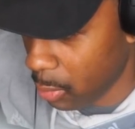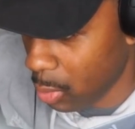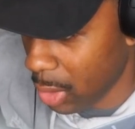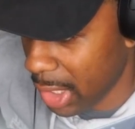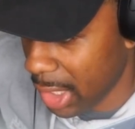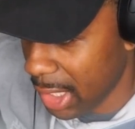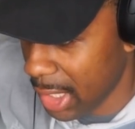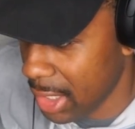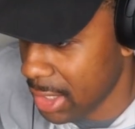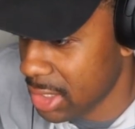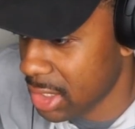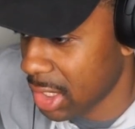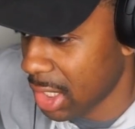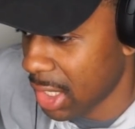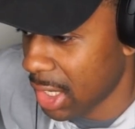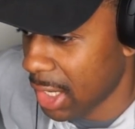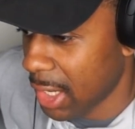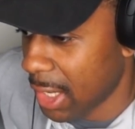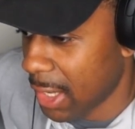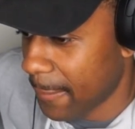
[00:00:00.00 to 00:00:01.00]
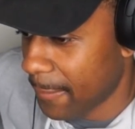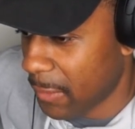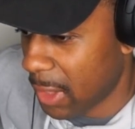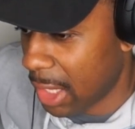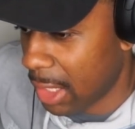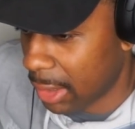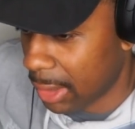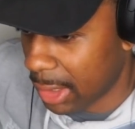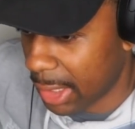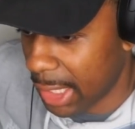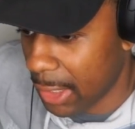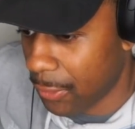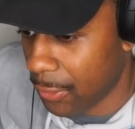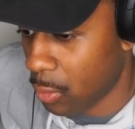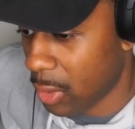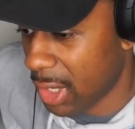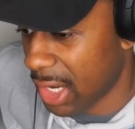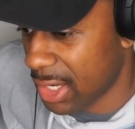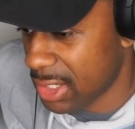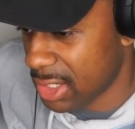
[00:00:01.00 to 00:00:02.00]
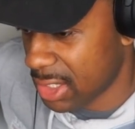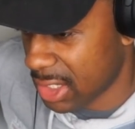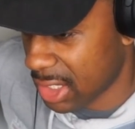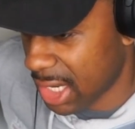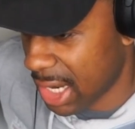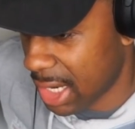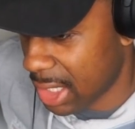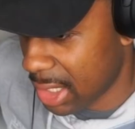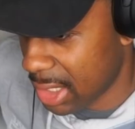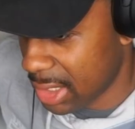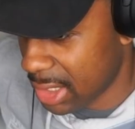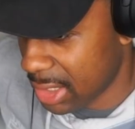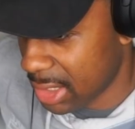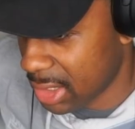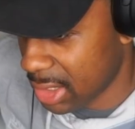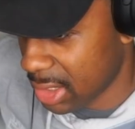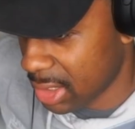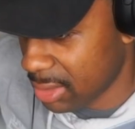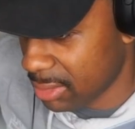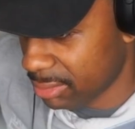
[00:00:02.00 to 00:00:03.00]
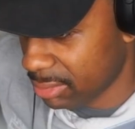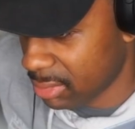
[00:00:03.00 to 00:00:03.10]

wise and length wise, it's kind of decent.